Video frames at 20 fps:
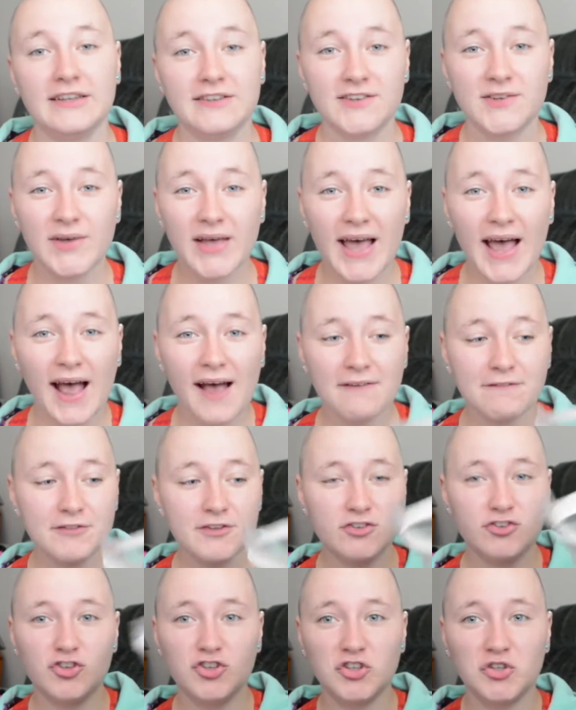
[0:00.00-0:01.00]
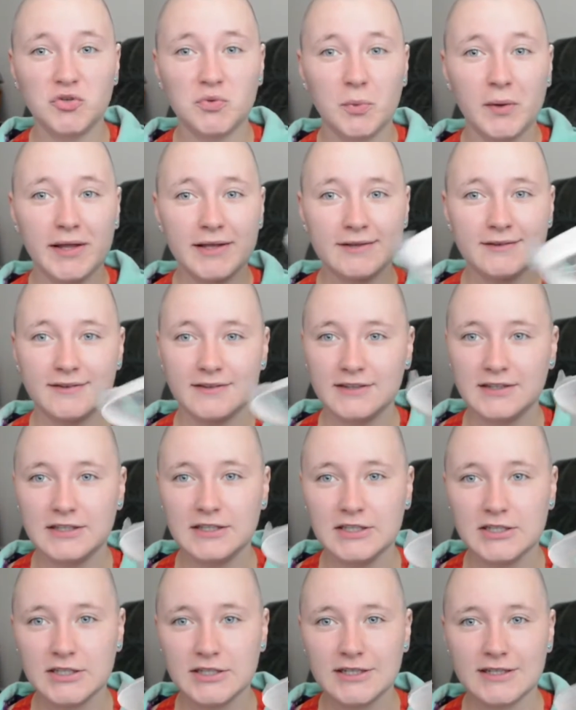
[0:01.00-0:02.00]
Okay, so I have the 2
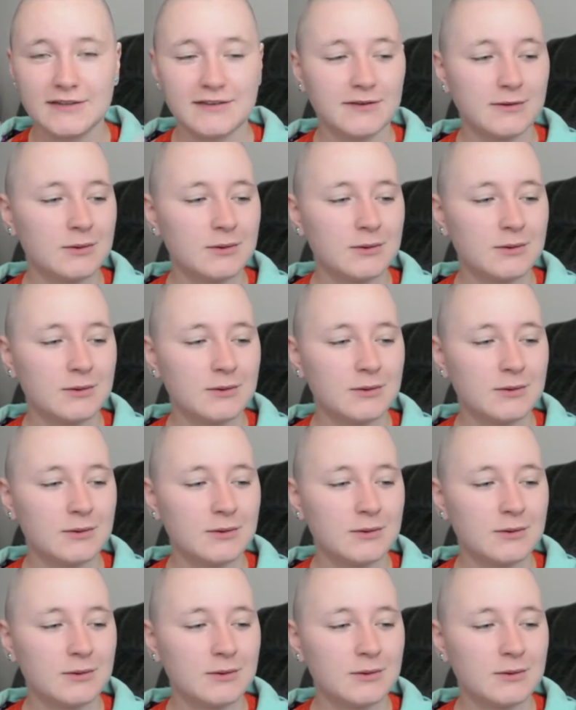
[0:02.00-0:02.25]
wigs here.